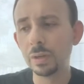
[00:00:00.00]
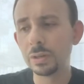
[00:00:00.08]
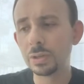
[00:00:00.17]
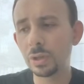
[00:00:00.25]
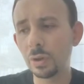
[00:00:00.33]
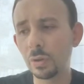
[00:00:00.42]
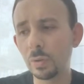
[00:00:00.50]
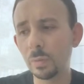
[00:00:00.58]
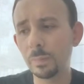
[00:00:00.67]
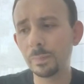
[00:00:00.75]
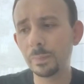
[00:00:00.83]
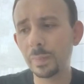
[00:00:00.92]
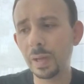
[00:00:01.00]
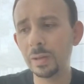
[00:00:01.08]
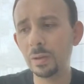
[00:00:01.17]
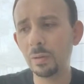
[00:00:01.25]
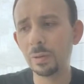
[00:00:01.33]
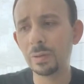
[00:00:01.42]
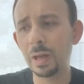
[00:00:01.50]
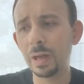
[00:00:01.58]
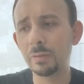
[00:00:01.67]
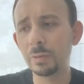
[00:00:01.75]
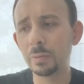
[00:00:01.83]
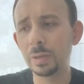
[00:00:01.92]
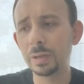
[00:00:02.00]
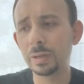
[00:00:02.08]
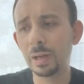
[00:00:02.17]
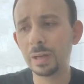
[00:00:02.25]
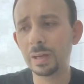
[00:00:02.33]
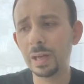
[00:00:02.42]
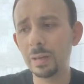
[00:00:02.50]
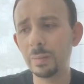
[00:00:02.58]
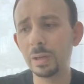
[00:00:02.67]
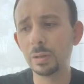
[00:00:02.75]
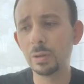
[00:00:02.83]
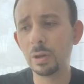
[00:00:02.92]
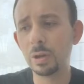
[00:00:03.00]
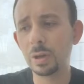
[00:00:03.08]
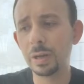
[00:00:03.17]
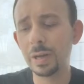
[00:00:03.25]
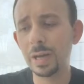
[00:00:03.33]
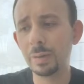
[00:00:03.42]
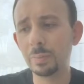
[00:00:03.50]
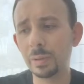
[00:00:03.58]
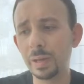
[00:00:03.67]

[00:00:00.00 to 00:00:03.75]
So I know everyone had kind of came in long on Apple.